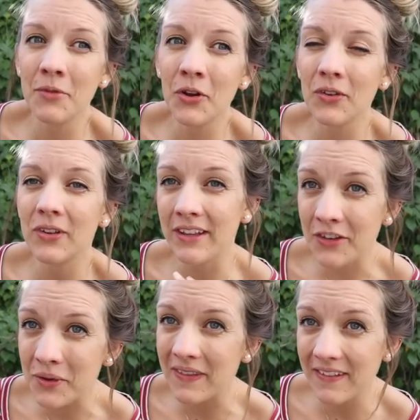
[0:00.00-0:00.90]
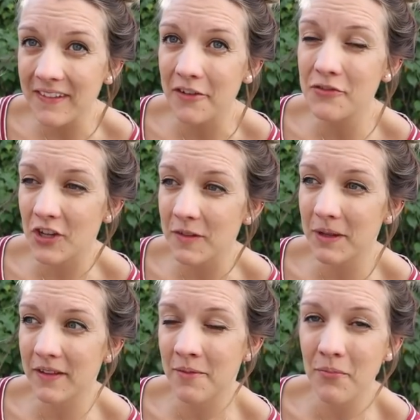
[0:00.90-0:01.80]
I'm not doing this stuff just
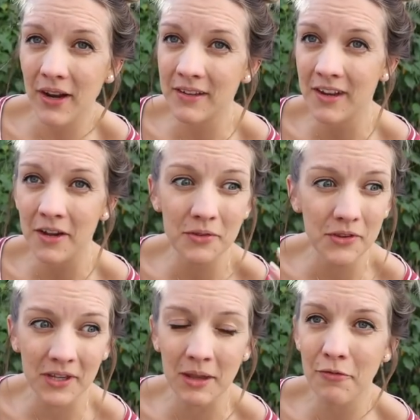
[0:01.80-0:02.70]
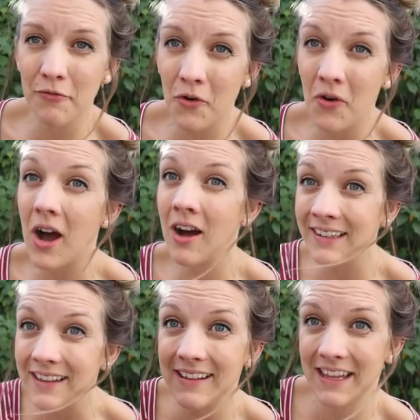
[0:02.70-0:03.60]
because I'm pregnant. I was doing it before. I'll
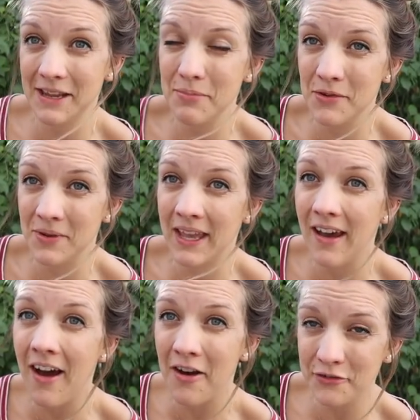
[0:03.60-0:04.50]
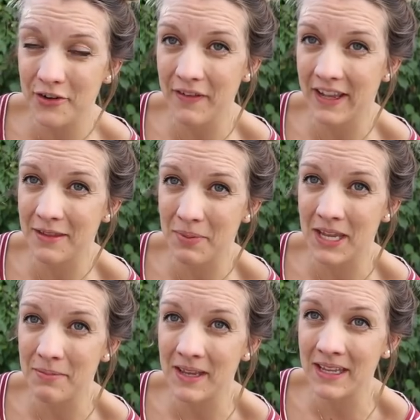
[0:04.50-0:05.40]
need to keep doing it after I've had the
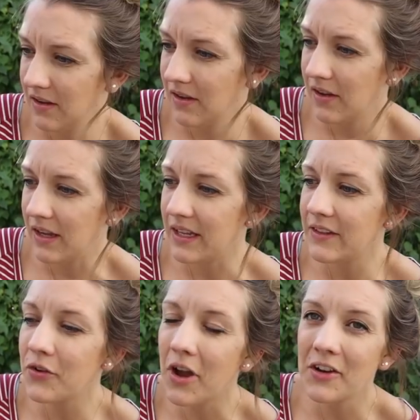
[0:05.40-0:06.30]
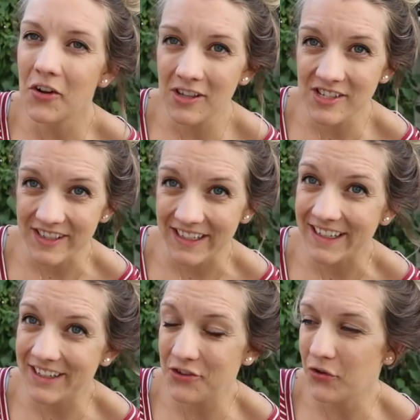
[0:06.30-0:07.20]
baby. Is your gynecologist
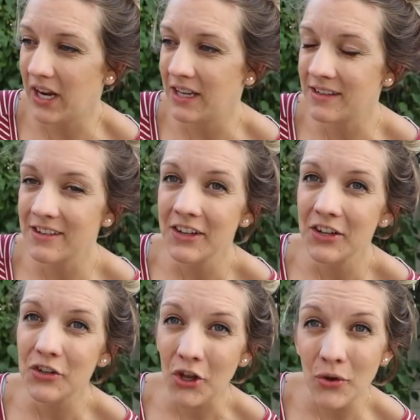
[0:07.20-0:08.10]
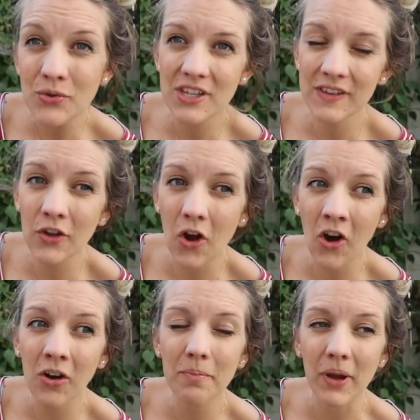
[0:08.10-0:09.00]
ED trained? No, she's
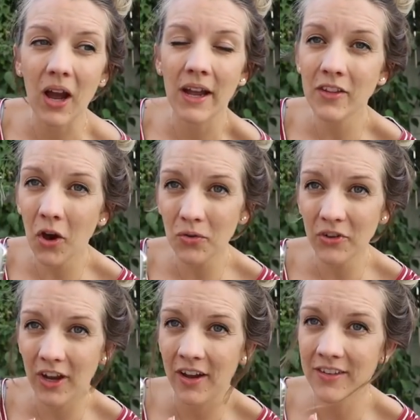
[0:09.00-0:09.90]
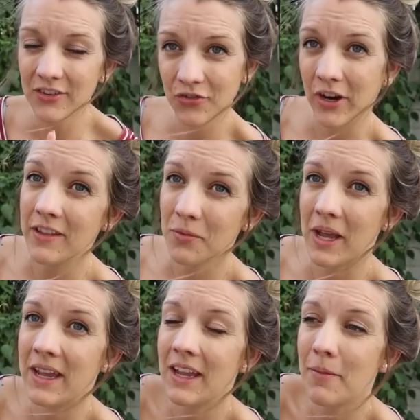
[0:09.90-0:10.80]
not, but I told her straight
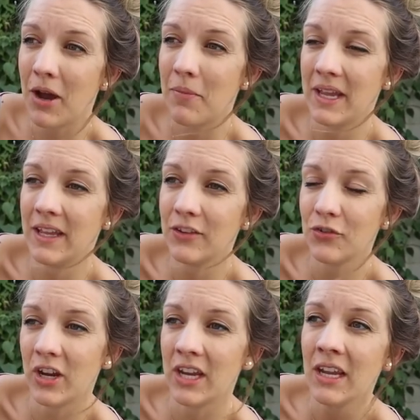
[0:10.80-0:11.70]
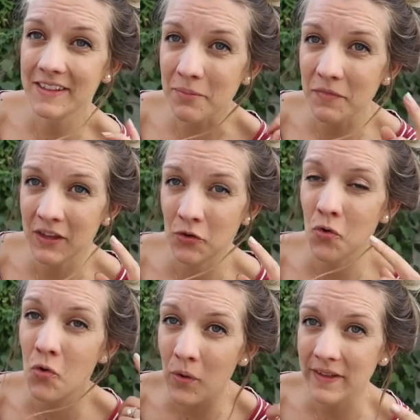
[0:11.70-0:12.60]
away about my history. It's something
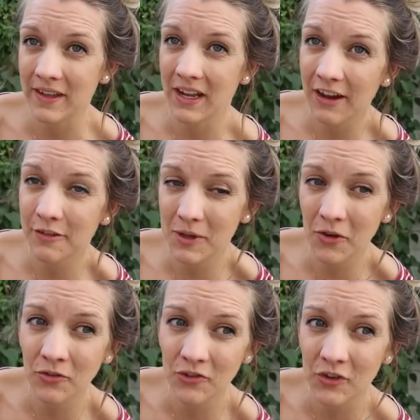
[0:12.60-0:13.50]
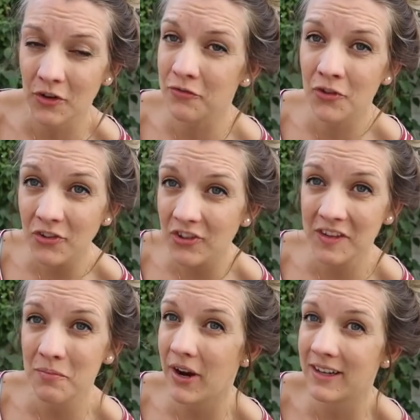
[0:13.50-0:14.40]
you're always going to have to be conscious of, not
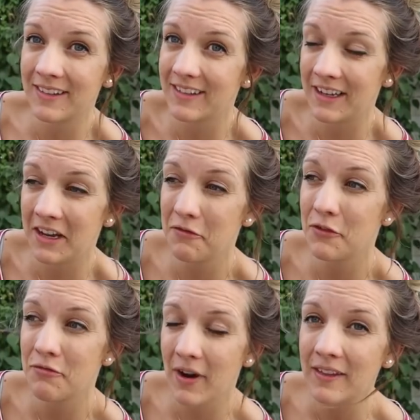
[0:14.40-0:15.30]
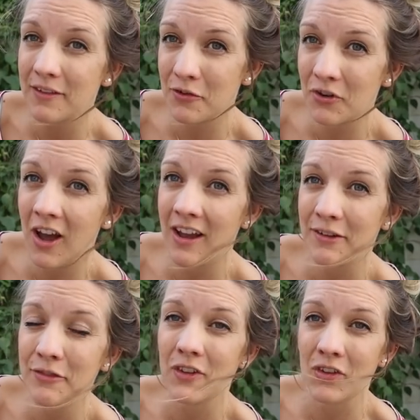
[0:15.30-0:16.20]
just in pregnancy, like for the rest of your
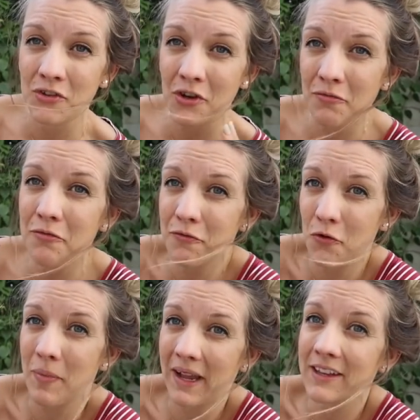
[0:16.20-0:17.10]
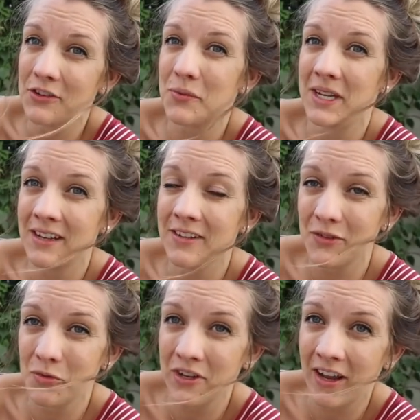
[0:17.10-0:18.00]
life, so that you don't fall back into an eating
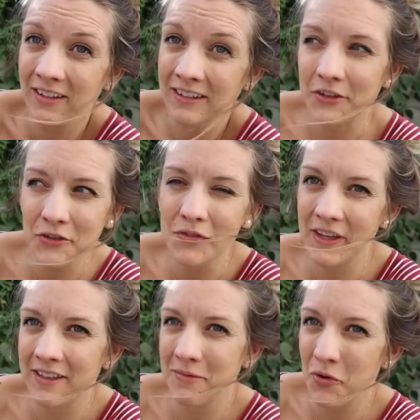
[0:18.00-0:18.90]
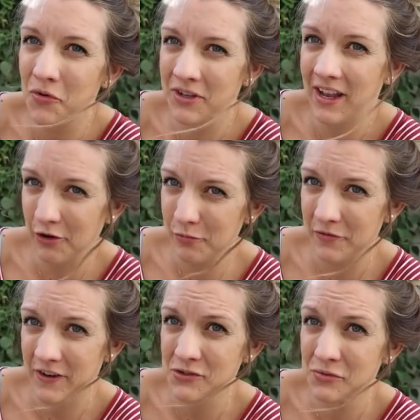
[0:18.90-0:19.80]
disorder. So I do think it's important health
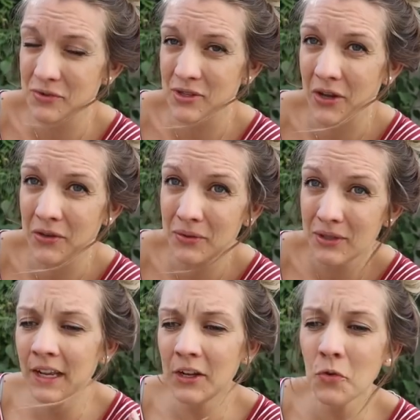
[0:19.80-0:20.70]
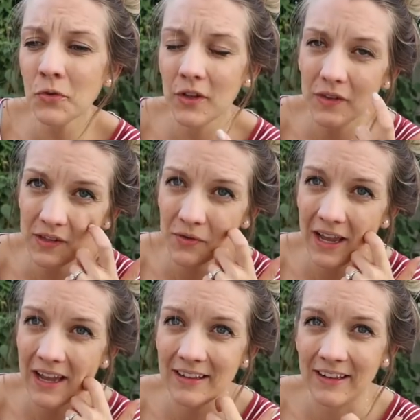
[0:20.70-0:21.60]
professionals know. And I also still
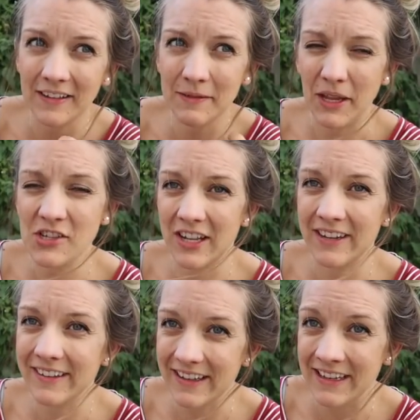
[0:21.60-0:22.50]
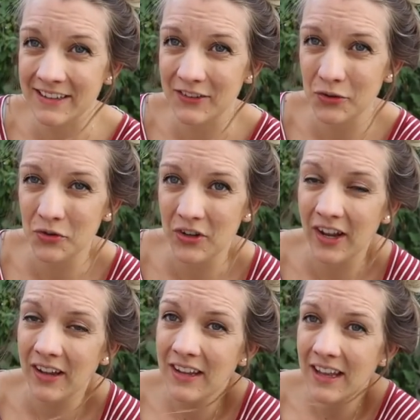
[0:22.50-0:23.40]
get like specialised eating
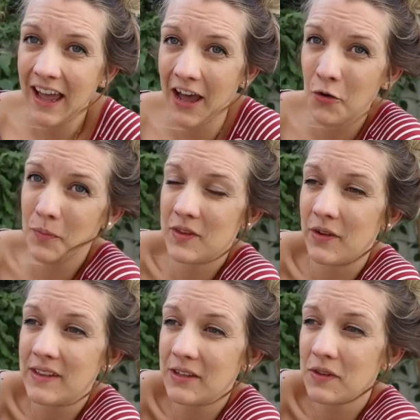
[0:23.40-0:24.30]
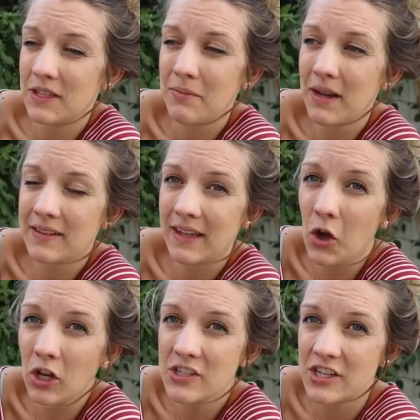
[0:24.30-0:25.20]
disorder help, so I still see my
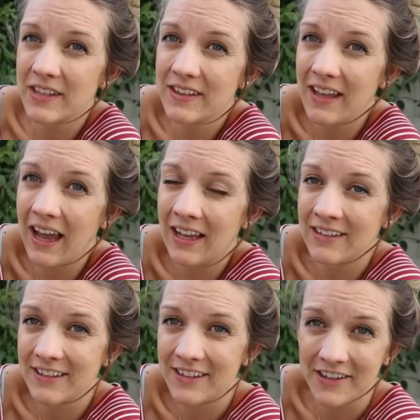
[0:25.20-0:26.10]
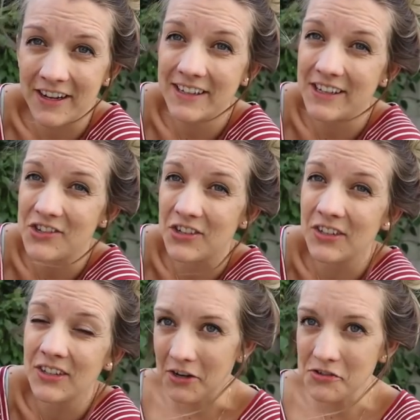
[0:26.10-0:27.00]
psychologist and a
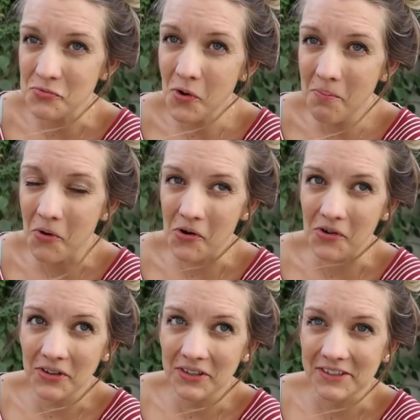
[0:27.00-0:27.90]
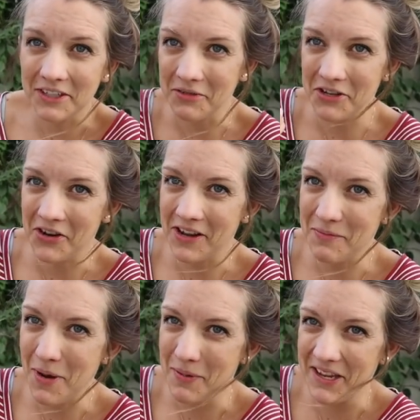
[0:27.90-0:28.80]
dietitian. I'll do one more, then I'm going to go and get
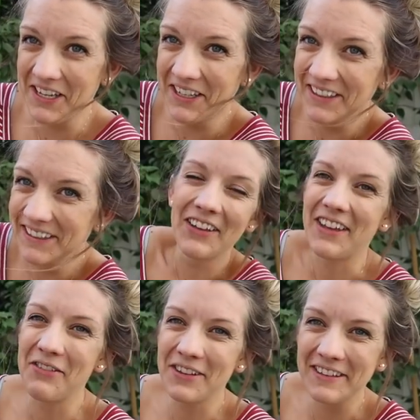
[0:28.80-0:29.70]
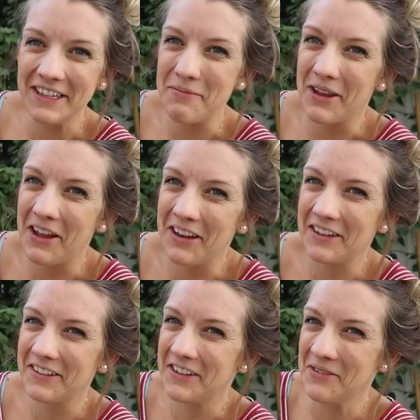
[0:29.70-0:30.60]
the puppy. he was sleeping
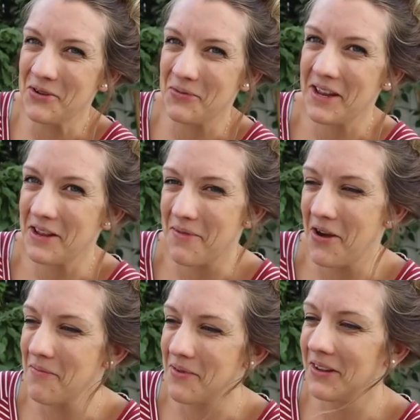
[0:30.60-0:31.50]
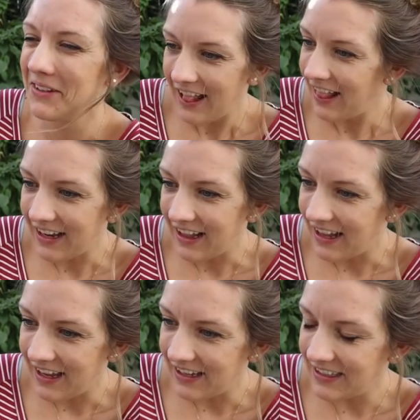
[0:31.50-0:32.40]
earlier, so I didn't want to wake him up. But...
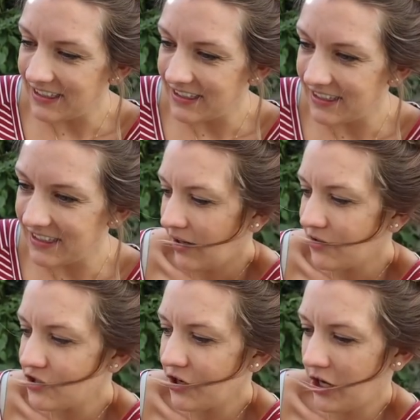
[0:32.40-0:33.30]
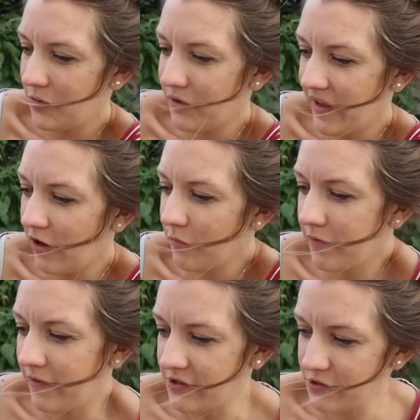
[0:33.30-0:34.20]
Uh, How did you cope with health
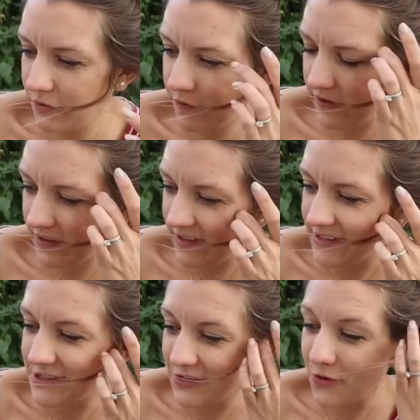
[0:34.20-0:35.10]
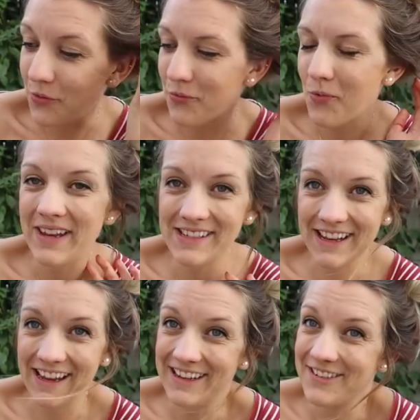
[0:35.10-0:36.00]
professionals' fixation with weight
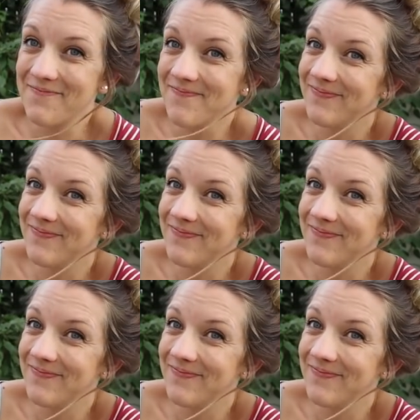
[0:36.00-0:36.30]
gain?